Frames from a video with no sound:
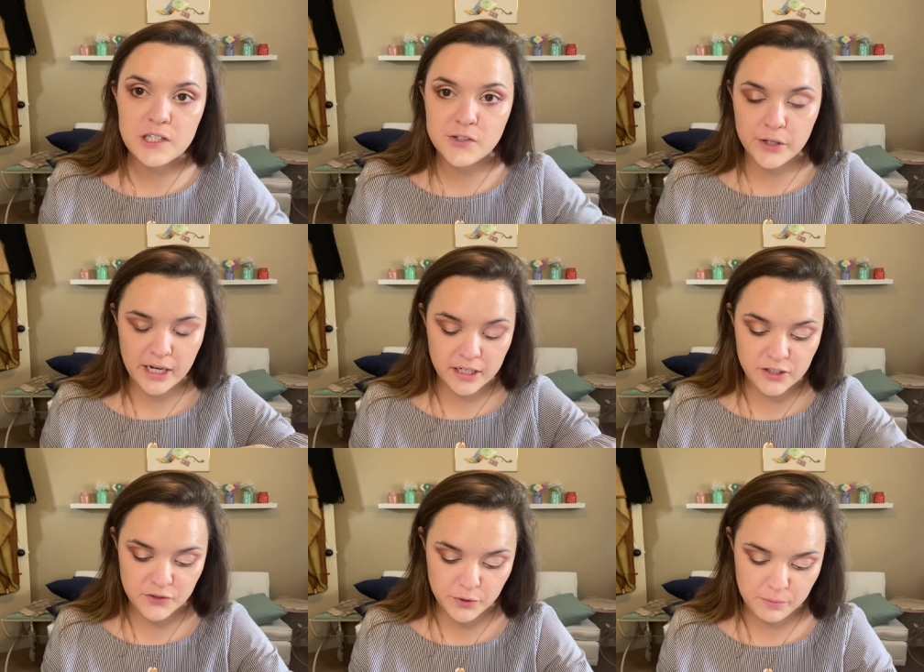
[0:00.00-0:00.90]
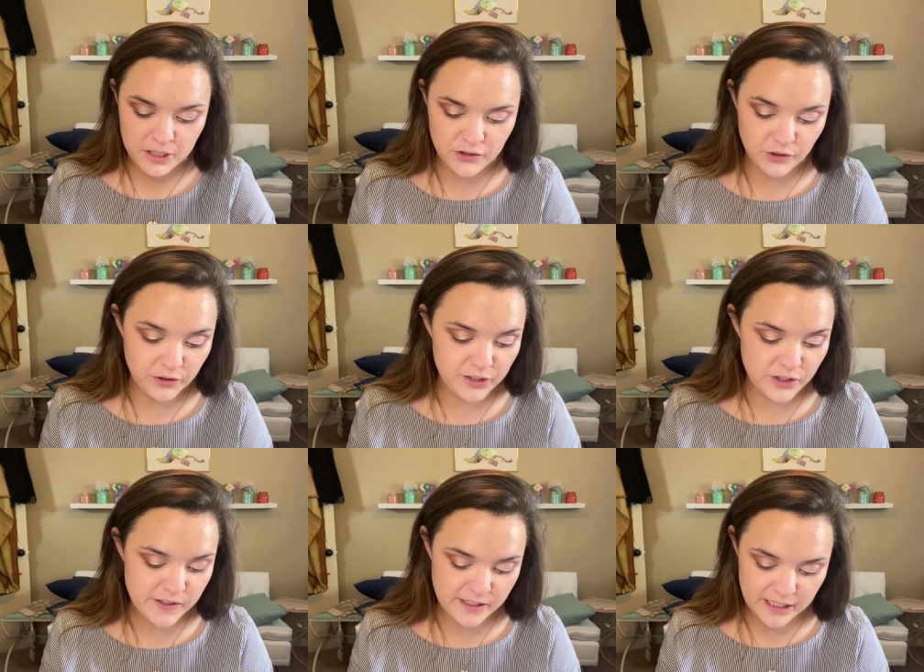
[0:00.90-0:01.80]
So I kind of just want to make sure that
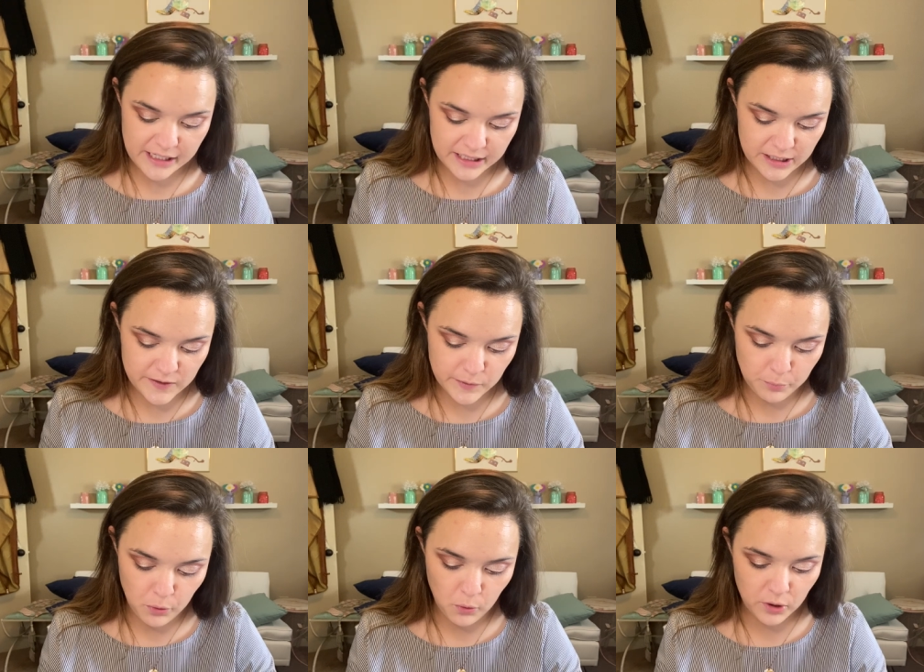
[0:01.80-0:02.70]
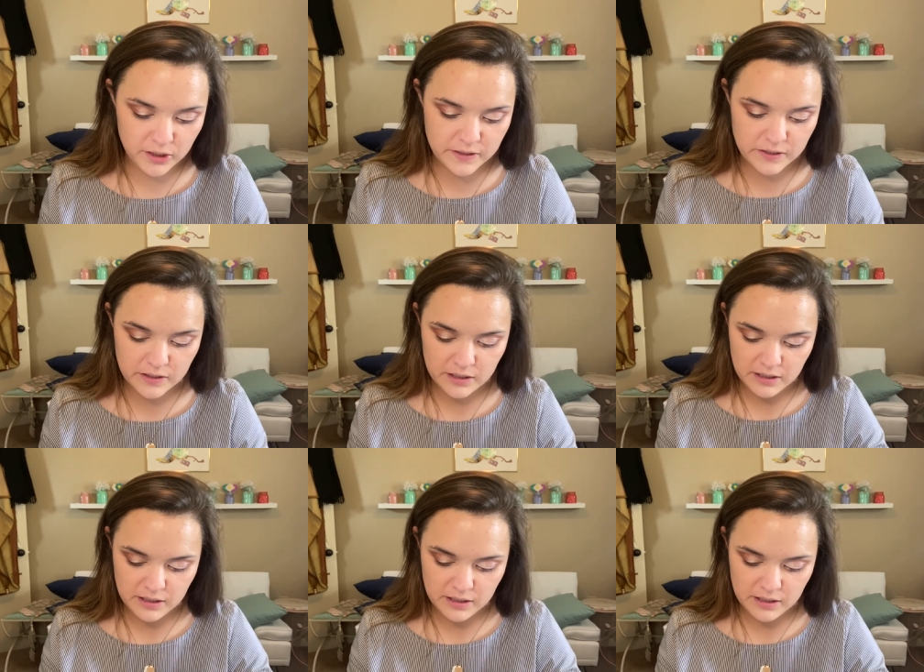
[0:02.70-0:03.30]
she's going to get the support